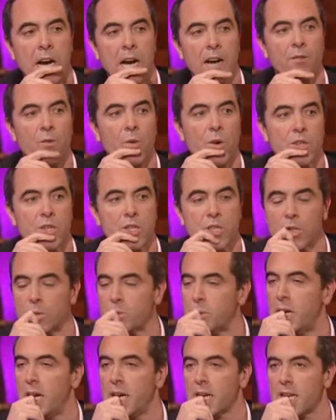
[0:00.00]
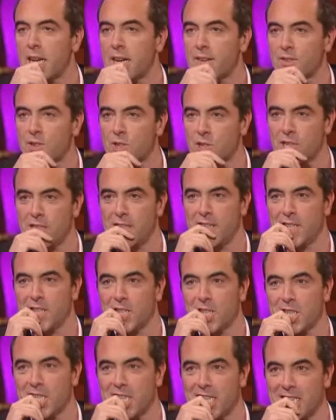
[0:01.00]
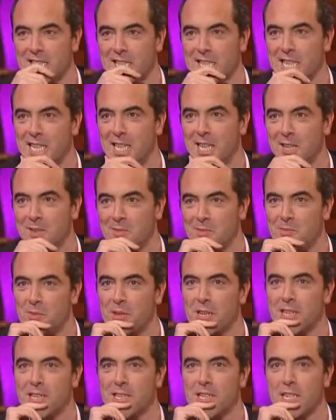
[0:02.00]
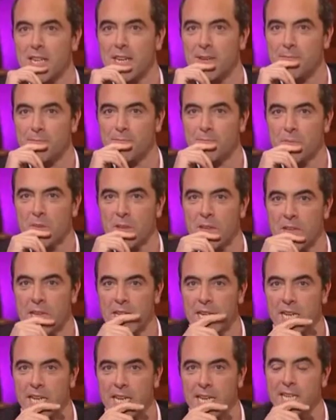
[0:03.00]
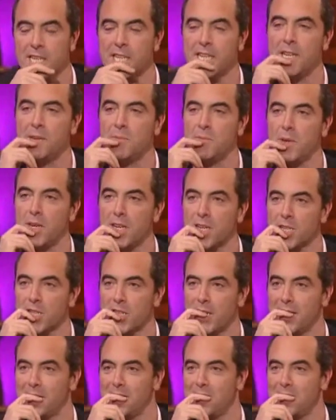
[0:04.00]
I've wanted to go back ever since and see him and hit him, actually.